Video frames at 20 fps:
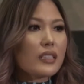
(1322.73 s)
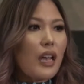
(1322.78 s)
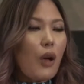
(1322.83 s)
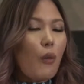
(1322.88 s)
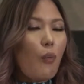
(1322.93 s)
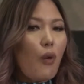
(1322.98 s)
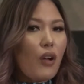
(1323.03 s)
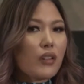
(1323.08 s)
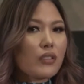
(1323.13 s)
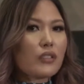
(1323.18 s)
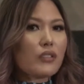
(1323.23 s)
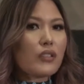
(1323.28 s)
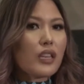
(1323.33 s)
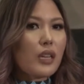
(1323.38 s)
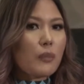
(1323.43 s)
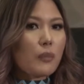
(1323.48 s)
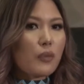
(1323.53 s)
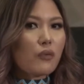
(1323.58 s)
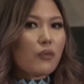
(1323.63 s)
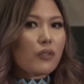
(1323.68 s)
is I want to
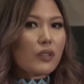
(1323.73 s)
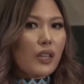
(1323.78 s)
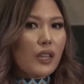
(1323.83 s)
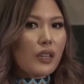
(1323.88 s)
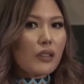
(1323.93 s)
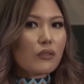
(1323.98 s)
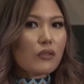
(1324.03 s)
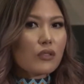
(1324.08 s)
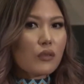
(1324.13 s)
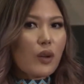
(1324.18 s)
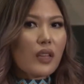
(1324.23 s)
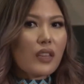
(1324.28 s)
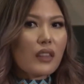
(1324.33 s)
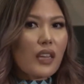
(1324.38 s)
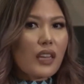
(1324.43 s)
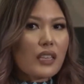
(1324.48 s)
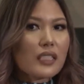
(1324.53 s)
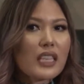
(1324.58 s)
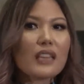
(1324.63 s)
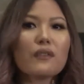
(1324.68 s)
keep doing
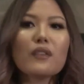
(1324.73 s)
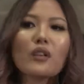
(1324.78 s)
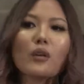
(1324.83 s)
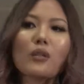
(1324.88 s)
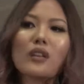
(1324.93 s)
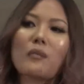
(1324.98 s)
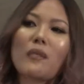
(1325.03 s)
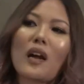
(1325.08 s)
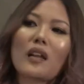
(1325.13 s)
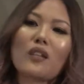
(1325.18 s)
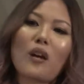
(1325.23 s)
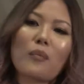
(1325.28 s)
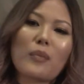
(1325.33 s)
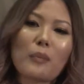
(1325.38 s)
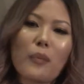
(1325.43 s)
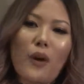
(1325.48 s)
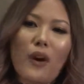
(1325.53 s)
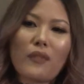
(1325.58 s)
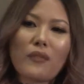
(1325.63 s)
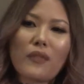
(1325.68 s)
things, even though they might not
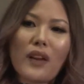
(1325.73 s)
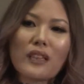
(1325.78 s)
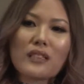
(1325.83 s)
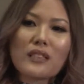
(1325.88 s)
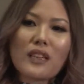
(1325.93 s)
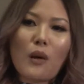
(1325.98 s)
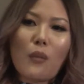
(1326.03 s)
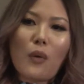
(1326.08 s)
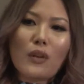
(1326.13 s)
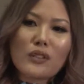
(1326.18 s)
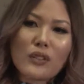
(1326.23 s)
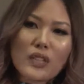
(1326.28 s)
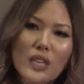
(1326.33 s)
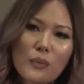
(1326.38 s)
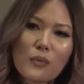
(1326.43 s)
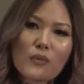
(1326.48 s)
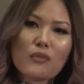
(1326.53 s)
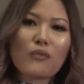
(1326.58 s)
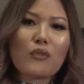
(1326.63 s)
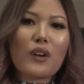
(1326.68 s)
be perfect. I want to
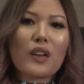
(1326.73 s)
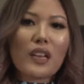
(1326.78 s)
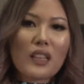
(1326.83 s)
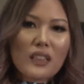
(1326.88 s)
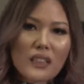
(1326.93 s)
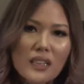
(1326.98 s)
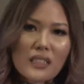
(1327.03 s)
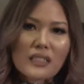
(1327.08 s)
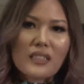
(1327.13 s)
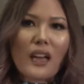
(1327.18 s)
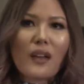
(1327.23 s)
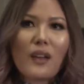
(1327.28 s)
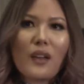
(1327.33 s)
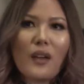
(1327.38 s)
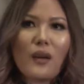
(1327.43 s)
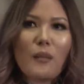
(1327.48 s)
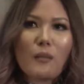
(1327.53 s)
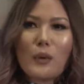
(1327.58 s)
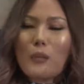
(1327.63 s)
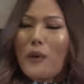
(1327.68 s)
keep creating things
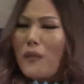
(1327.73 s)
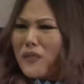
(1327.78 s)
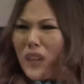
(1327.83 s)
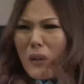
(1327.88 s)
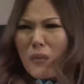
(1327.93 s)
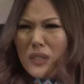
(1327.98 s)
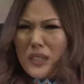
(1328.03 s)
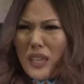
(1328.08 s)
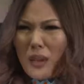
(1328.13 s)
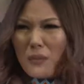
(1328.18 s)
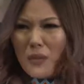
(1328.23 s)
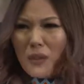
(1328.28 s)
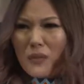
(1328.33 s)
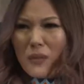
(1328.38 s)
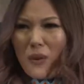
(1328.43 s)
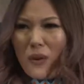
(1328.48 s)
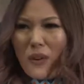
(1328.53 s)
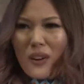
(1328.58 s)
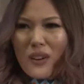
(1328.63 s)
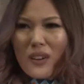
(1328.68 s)
that people have never done
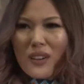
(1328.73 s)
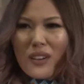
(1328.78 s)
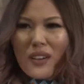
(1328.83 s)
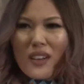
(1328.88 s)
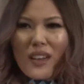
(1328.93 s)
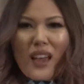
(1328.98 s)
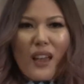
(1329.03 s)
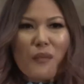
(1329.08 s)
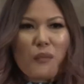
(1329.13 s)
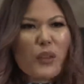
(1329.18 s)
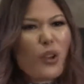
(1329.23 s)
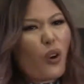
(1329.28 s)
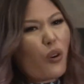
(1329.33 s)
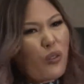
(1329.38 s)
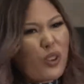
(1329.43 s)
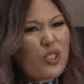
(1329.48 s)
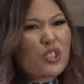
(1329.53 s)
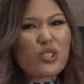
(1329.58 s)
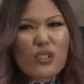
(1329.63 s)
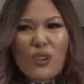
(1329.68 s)
before and be
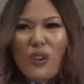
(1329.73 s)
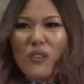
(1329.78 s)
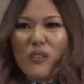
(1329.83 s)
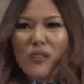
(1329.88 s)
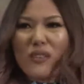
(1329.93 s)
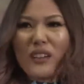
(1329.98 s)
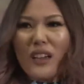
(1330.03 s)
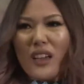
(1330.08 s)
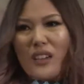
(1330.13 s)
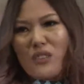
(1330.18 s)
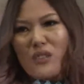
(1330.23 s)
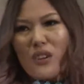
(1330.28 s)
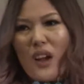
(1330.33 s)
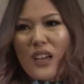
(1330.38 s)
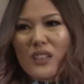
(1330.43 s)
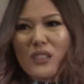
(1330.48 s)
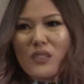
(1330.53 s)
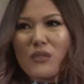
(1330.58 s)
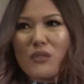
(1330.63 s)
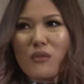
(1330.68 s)
original and
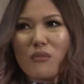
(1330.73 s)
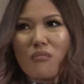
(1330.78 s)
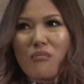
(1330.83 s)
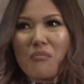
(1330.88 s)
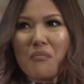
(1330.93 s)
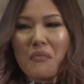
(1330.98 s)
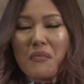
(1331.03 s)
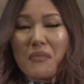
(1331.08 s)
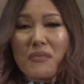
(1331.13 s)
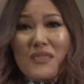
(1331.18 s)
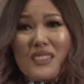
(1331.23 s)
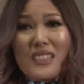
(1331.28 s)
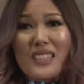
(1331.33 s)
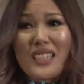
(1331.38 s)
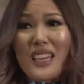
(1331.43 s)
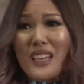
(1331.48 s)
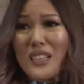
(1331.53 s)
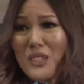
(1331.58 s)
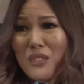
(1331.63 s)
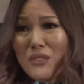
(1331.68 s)
try to
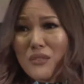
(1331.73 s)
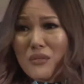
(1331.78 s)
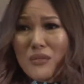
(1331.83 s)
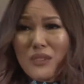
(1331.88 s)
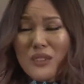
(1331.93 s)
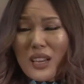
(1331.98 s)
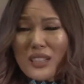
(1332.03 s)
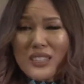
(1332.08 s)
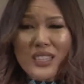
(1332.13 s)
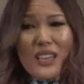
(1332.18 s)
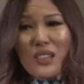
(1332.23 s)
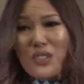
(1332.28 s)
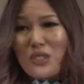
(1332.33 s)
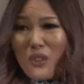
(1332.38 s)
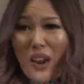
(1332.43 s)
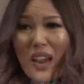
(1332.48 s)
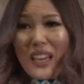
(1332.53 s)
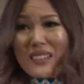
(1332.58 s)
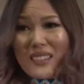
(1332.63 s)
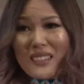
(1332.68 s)
set a
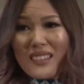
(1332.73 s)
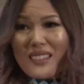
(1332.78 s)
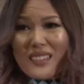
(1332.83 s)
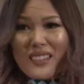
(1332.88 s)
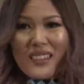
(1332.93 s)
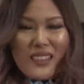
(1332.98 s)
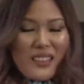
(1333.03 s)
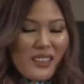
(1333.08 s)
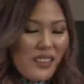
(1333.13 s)
trend